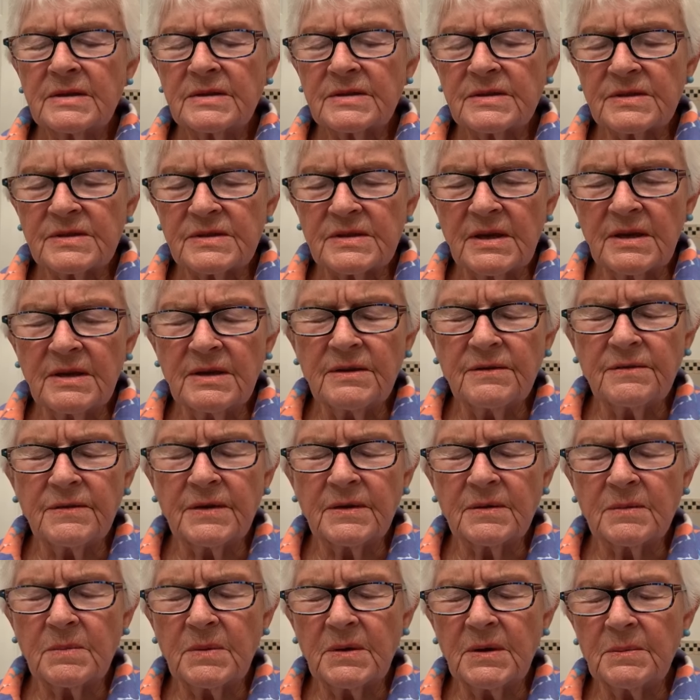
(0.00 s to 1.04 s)

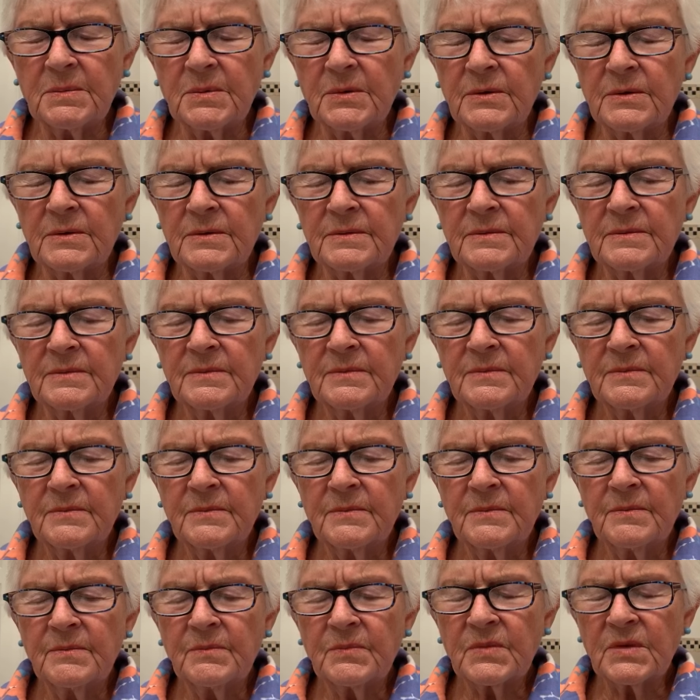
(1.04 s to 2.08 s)
saving people,
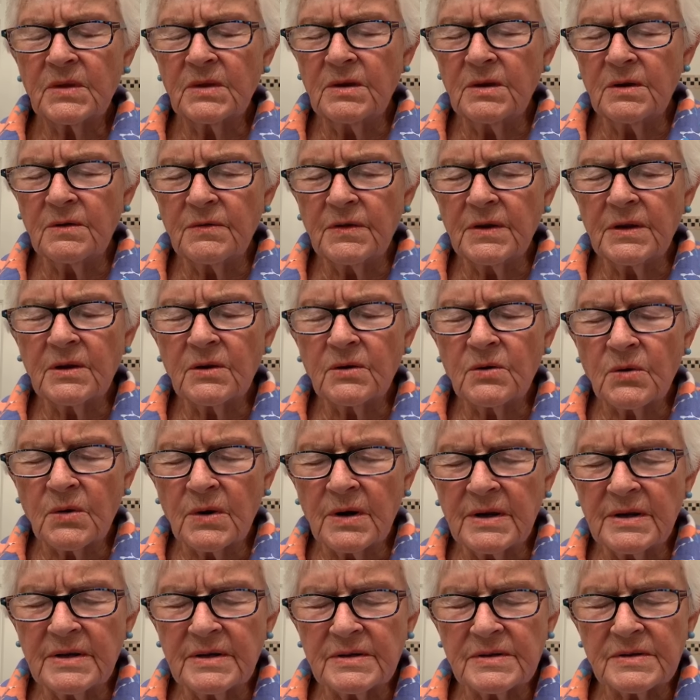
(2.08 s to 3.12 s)
giving
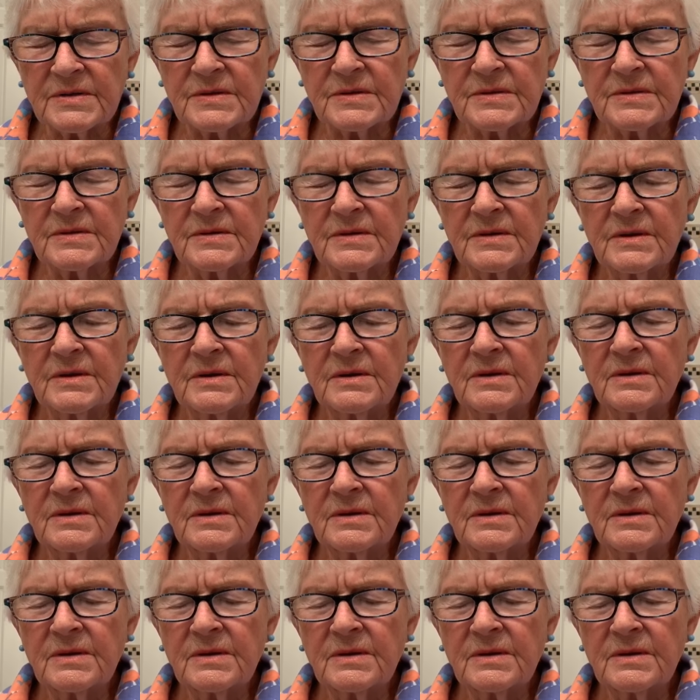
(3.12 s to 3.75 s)
grace,